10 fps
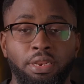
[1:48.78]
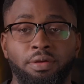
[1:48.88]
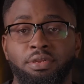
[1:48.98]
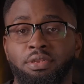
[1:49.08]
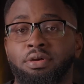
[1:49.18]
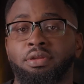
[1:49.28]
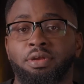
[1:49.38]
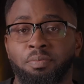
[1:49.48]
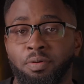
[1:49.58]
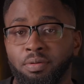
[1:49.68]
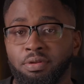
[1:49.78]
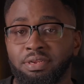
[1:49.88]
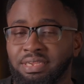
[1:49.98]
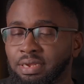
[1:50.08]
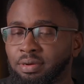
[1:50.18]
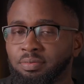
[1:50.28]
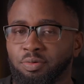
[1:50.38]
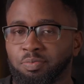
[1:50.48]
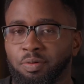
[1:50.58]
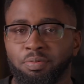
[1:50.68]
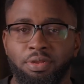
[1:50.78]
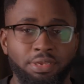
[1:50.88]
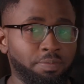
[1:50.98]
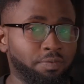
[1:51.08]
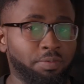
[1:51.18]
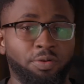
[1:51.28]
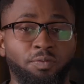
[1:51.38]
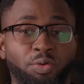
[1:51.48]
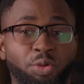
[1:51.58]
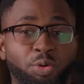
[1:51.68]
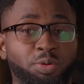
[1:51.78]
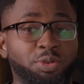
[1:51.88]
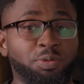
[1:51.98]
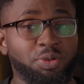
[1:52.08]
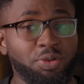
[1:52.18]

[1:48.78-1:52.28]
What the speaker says: Now, the third and probably the second most popular type of microphone you're going to be